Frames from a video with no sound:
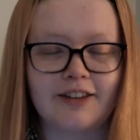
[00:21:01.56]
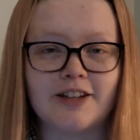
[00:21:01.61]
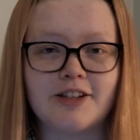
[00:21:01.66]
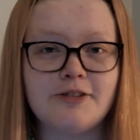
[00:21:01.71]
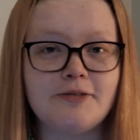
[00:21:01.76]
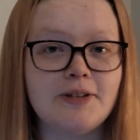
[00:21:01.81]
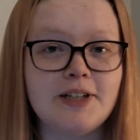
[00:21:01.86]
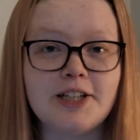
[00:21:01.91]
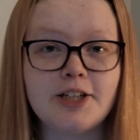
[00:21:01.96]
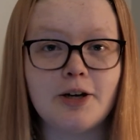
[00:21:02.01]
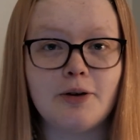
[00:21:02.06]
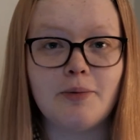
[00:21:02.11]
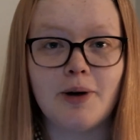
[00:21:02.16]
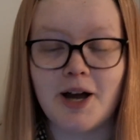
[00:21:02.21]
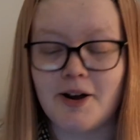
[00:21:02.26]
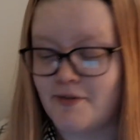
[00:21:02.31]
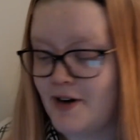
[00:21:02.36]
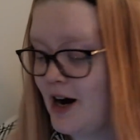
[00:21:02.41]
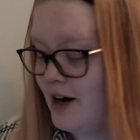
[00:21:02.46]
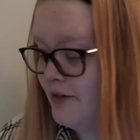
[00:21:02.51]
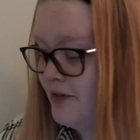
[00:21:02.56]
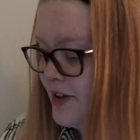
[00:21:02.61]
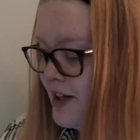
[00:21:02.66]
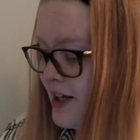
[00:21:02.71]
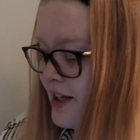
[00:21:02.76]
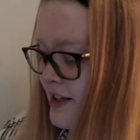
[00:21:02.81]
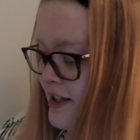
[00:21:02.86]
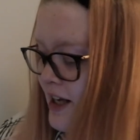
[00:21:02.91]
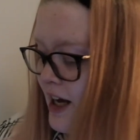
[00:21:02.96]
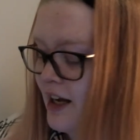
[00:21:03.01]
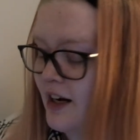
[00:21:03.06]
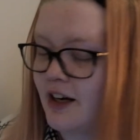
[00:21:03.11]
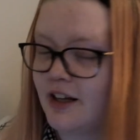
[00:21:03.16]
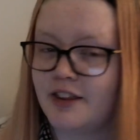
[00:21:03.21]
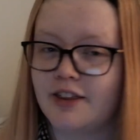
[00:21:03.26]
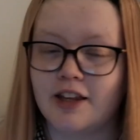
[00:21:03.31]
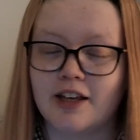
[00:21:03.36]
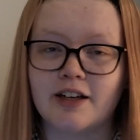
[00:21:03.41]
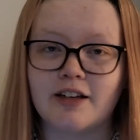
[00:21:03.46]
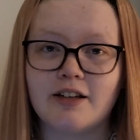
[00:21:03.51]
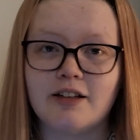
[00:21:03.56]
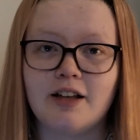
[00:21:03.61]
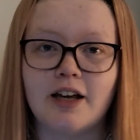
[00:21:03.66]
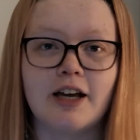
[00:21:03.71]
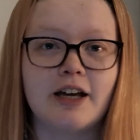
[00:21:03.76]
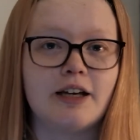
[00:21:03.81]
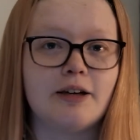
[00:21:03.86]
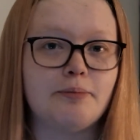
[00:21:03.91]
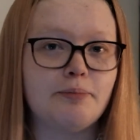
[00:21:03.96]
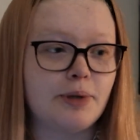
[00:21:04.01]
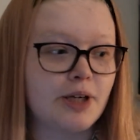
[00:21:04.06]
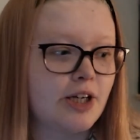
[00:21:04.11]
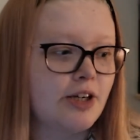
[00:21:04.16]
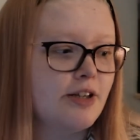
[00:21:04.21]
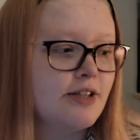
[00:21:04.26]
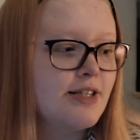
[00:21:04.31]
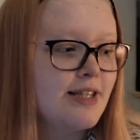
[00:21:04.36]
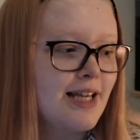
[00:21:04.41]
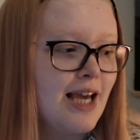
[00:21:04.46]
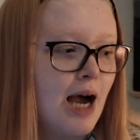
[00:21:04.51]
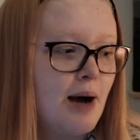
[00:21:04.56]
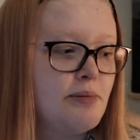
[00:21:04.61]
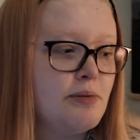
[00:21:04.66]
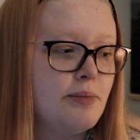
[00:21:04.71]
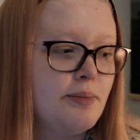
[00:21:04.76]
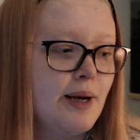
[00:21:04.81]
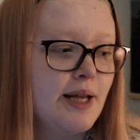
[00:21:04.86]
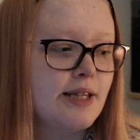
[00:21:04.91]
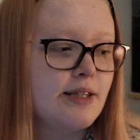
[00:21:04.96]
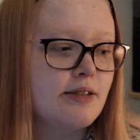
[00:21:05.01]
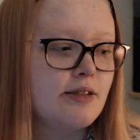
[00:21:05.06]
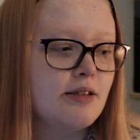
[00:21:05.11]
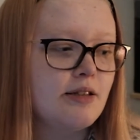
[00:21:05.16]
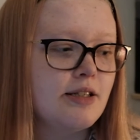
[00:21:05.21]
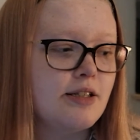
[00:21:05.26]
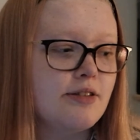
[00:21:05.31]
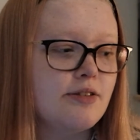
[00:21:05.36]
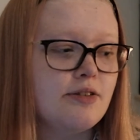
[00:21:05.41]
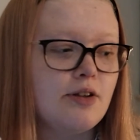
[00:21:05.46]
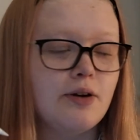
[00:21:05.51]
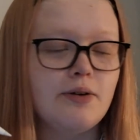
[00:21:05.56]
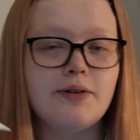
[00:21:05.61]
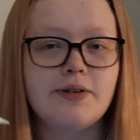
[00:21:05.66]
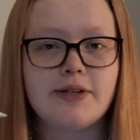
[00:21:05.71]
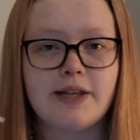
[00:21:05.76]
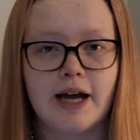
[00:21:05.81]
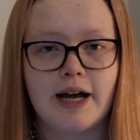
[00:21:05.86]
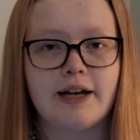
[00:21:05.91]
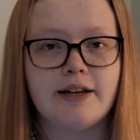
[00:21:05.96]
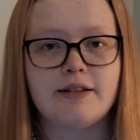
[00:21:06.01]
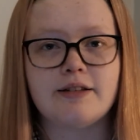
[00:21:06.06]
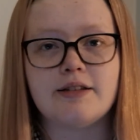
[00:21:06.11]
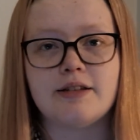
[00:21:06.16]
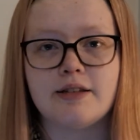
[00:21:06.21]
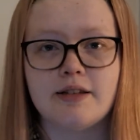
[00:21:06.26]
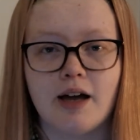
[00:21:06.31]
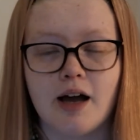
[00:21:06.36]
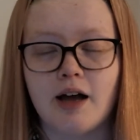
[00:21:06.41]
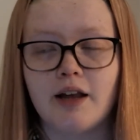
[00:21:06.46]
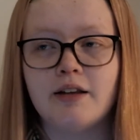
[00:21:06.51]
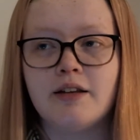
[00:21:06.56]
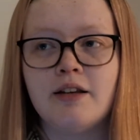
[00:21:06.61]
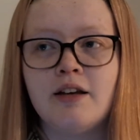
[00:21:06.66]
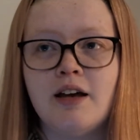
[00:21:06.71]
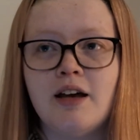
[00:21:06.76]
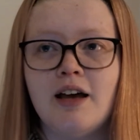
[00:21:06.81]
there's really no way around this, and I think like because the Apple Pencil is so second to none,